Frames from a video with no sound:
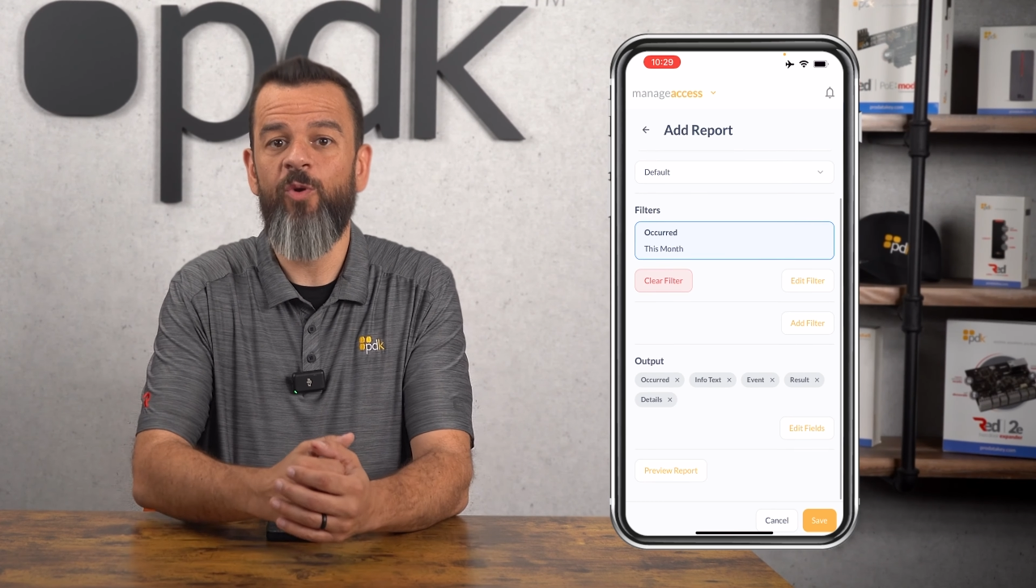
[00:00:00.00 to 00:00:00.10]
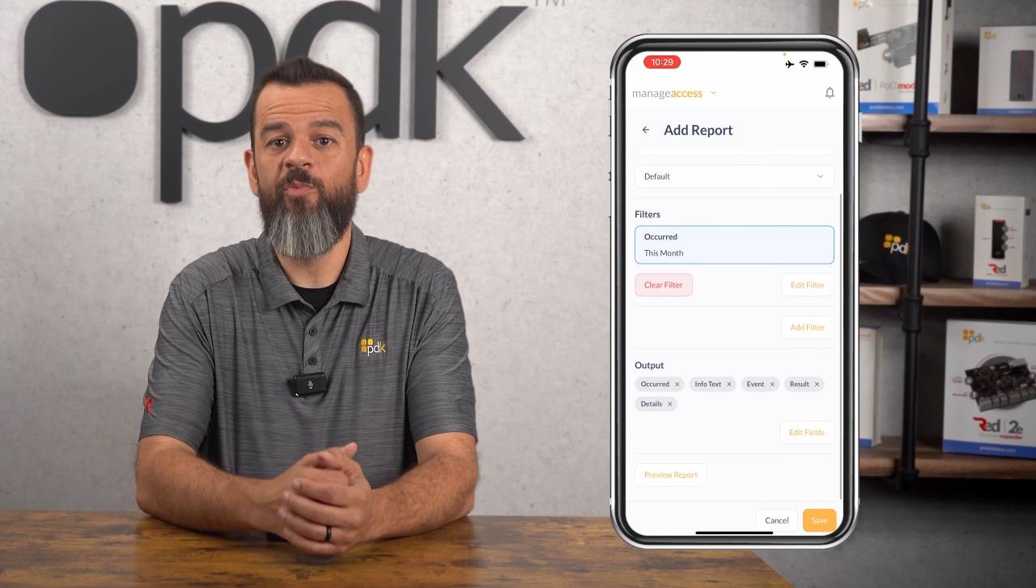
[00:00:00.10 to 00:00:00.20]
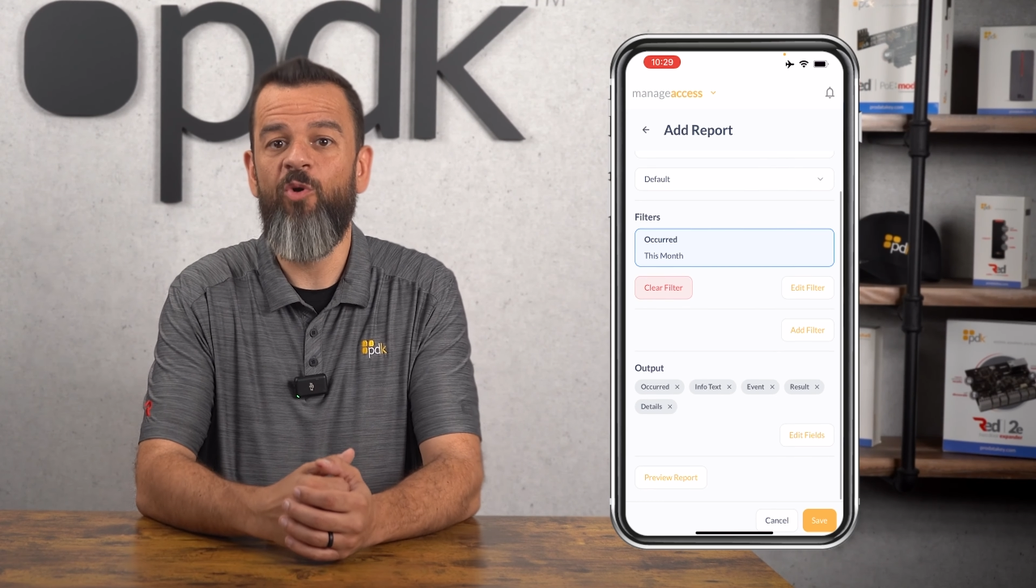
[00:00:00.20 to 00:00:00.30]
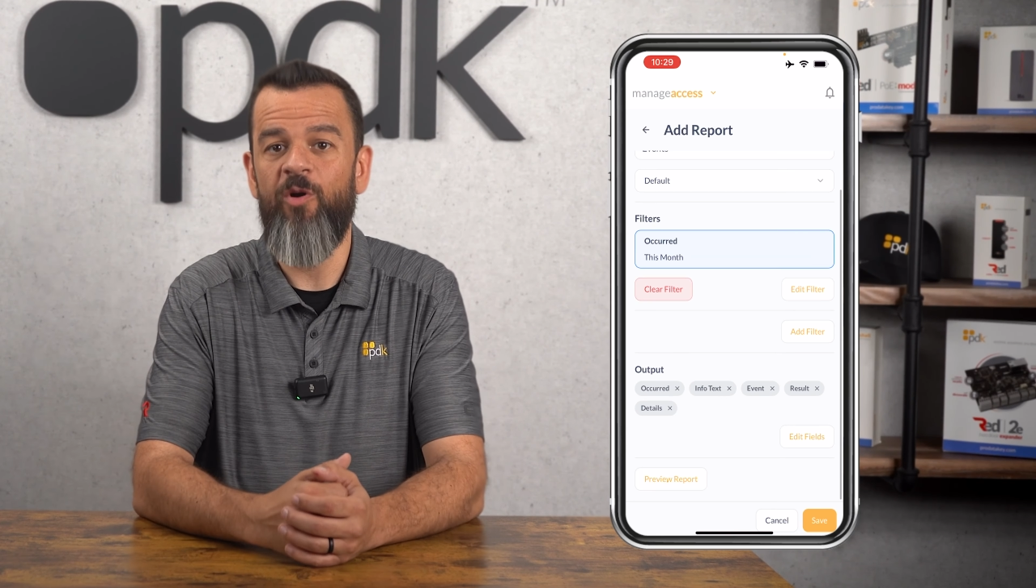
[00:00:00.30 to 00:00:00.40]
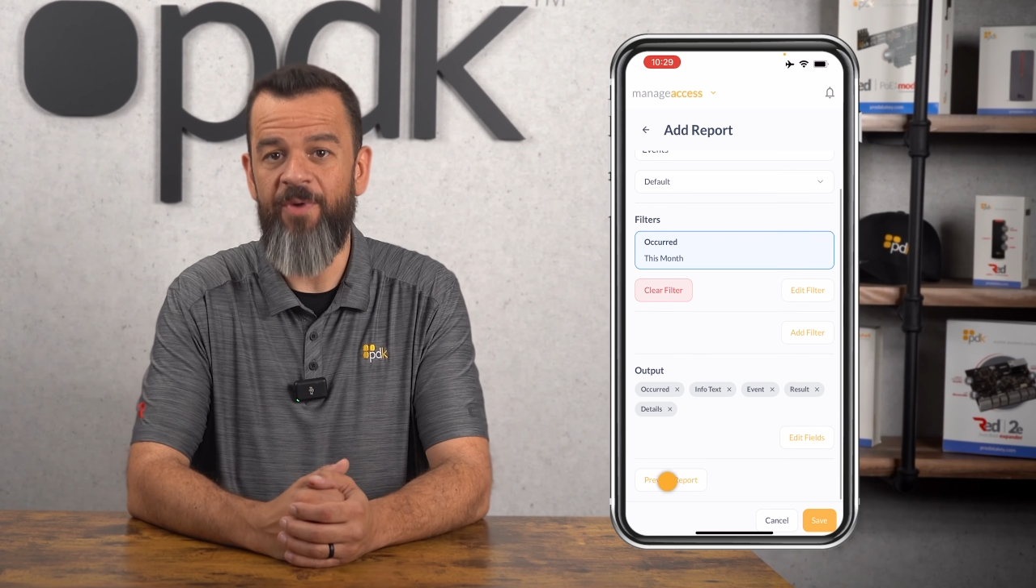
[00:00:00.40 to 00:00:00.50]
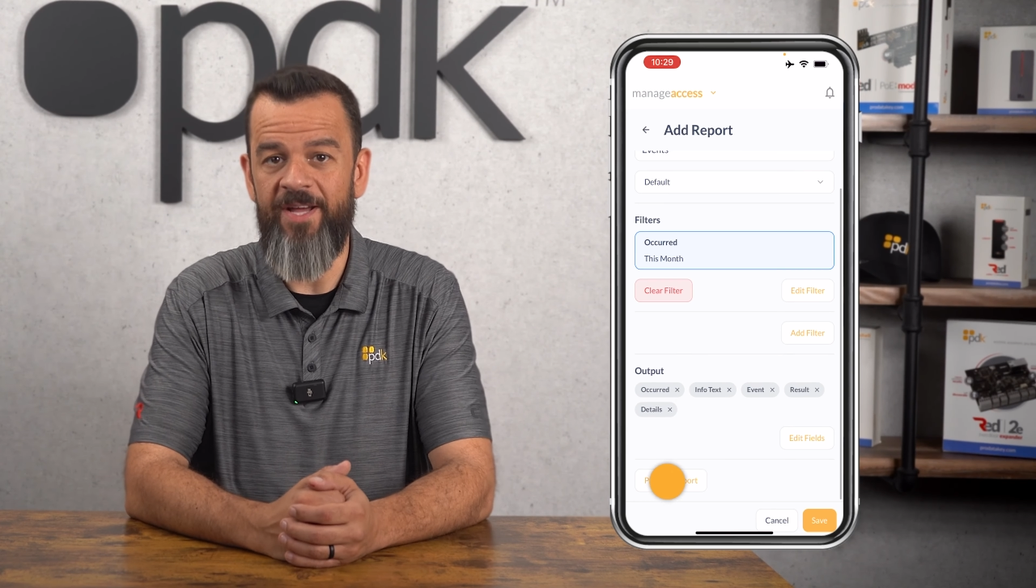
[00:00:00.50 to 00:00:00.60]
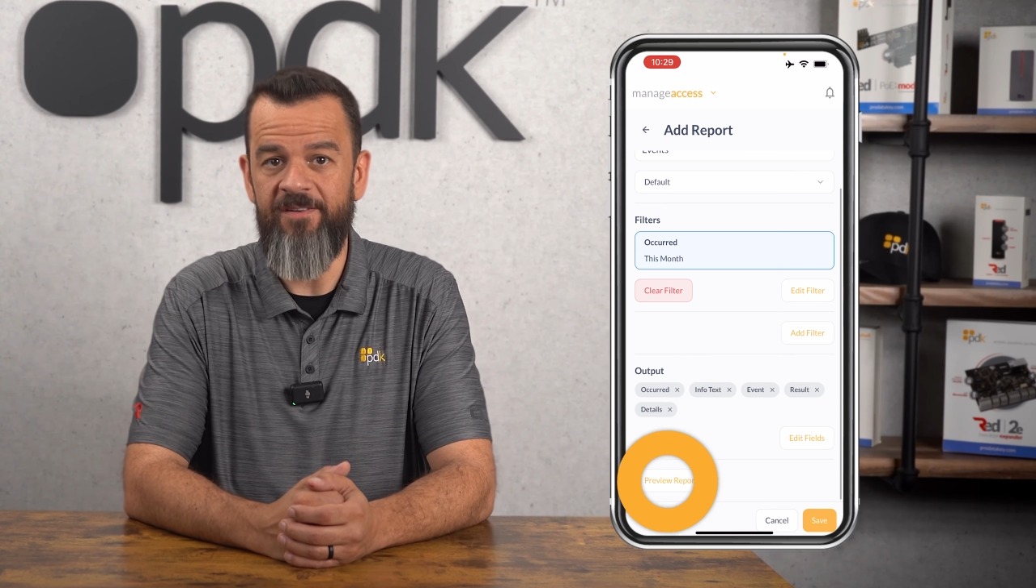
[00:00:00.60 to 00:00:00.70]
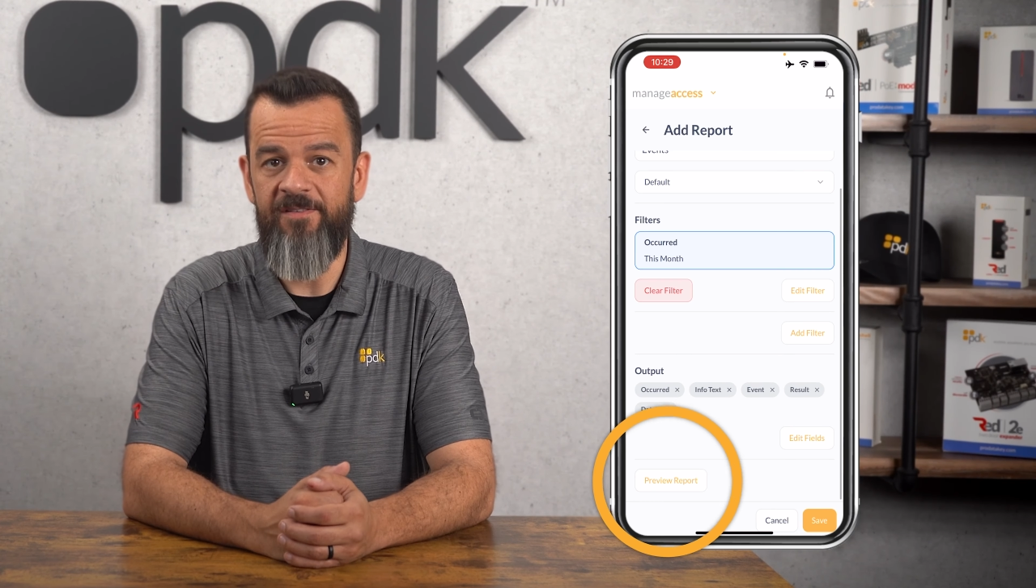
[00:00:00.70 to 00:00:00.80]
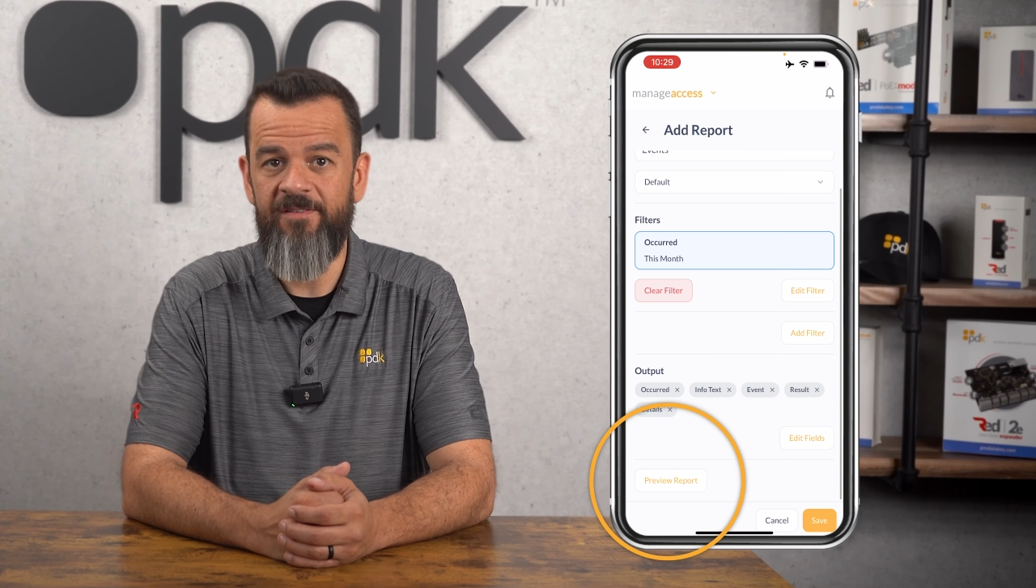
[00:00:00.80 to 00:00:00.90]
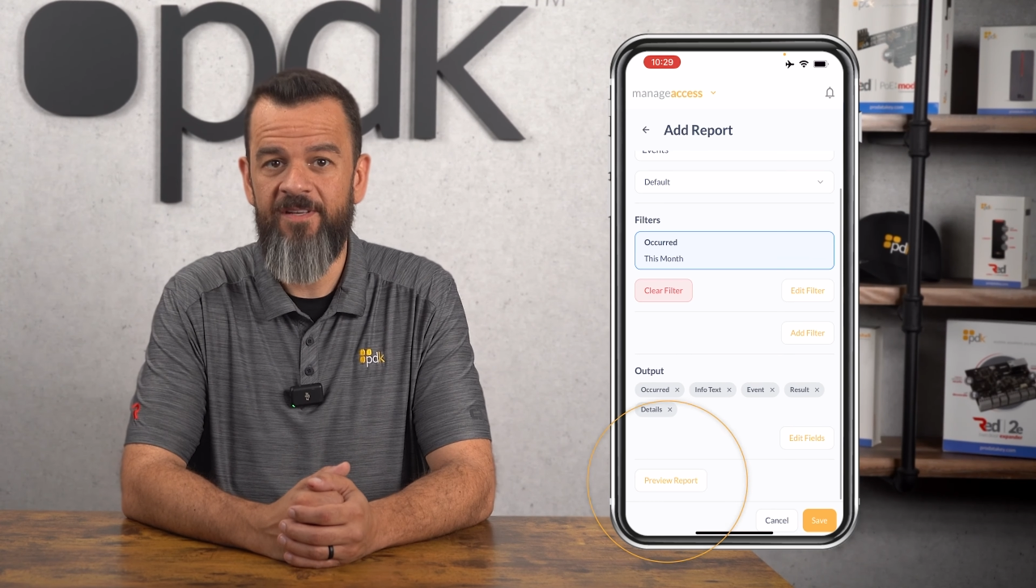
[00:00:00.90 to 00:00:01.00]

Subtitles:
Report button.